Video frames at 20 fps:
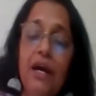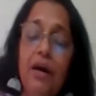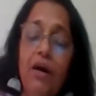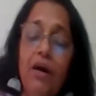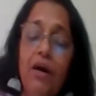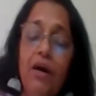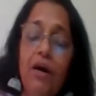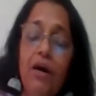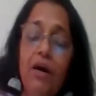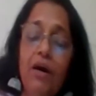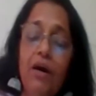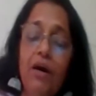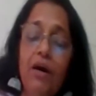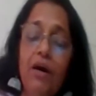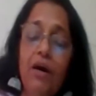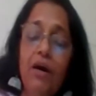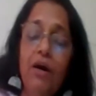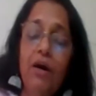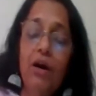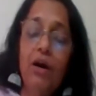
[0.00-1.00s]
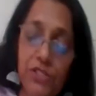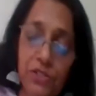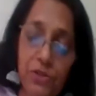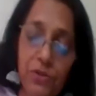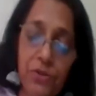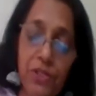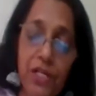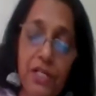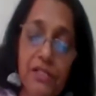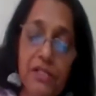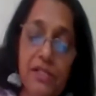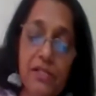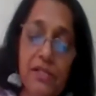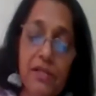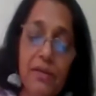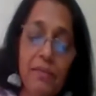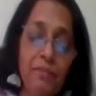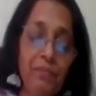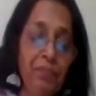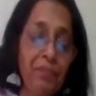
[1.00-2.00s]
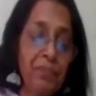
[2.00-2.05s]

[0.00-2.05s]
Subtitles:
on behalf of our students.